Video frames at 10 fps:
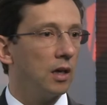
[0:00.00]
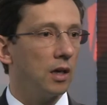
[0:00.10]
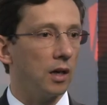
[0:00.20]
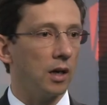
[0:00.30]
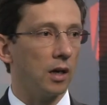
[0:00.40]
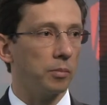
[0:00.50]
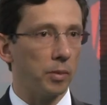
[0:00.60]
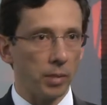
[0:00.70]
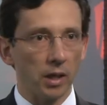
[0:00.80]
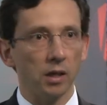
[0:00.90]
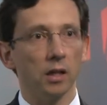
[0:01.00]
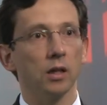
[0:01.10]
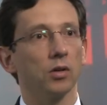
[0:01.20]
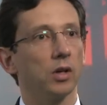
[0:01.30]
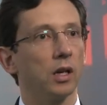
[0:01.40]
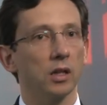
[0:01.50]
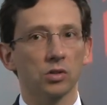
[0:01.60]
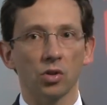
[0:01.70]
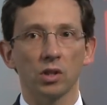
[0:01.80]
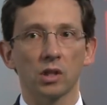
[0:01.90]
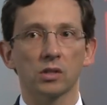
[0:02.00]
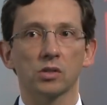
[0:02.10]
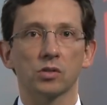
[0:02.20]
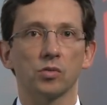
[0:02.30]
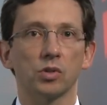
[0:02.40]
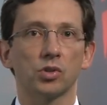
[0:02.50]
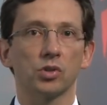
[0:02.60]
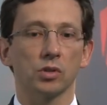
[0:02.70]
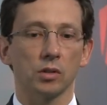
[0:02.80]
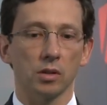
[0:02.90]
apparel or electronics, which